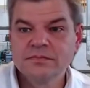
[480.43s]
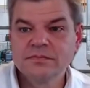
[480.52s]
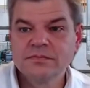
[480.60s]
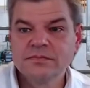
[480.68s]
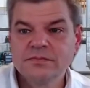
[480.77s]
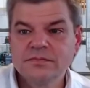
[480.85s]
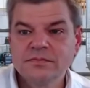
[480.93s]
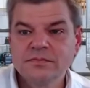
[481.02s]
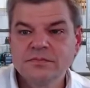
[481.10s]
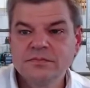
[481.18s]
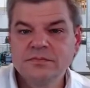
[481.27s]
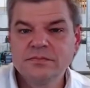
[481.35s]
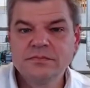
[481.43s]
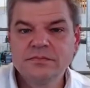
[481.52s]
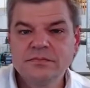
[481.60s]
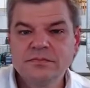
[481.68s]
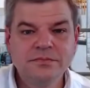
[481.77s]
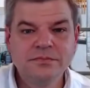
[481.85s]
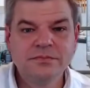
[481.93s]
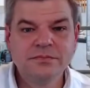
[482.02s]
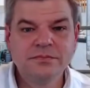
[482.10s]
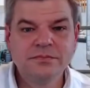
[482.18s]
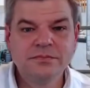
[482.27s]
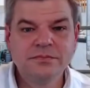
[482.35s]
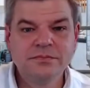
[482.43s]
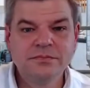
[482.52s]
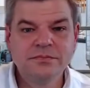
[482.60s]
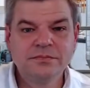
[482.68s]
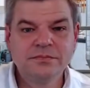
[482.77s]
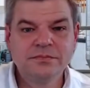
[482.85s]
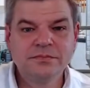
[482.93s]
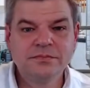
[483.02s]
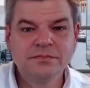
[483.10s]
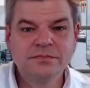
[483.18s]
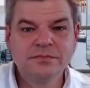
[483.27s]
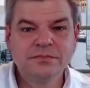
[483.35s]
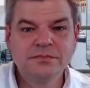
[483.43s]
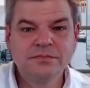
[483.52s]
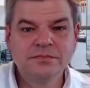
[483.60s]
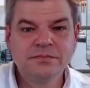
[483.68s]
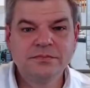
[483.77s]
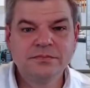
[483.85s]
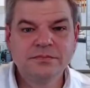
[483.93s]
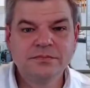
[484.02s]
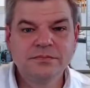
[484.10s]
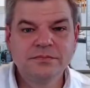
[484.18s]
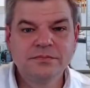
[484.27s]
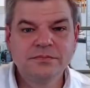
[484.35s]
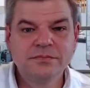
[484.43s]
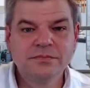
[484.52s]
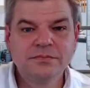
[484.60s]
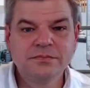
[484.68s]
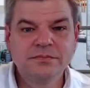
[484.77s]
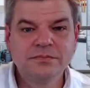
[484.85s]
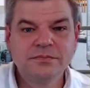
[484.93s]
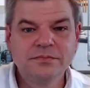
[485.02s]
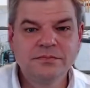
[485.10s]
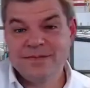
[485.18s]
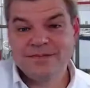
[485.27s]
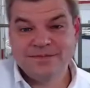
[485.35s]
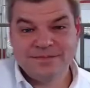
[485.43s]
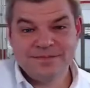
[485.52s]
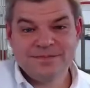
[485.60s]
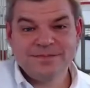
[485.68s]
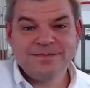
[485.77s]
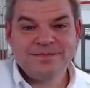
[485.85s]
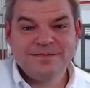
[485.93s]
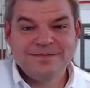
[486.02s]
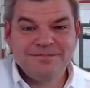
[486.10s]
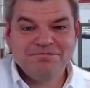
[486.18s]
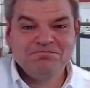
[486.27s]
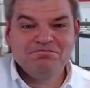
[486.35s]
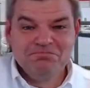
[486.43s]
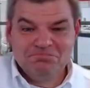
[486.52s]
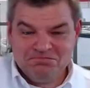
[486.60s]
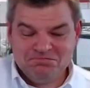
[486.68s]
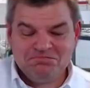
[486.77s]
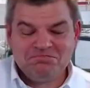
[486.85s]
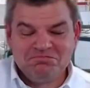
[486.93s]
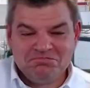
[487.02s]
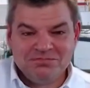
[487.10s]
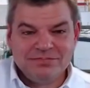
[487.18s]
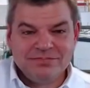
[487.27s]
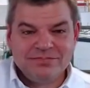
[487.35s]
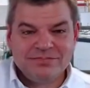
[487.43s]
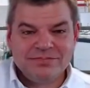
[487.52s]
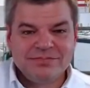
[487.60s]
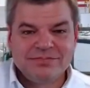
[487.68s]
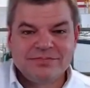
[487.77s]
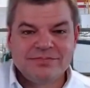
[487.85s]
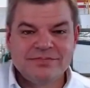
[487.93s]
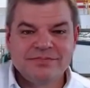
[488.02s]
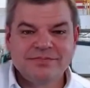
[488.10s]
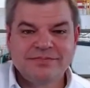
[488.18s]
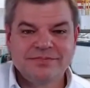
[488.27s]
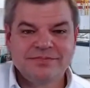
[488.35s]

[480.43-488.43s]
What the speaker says: [no speech]